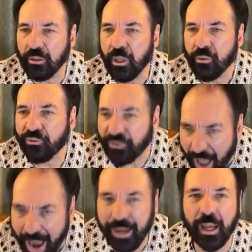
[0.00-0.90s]
on
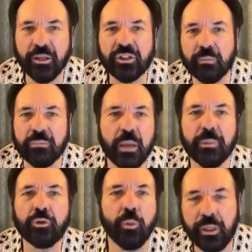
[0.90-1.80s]
Friday,
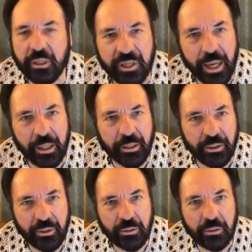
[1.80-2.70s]
September
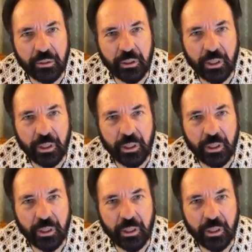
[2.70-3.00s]
22nd,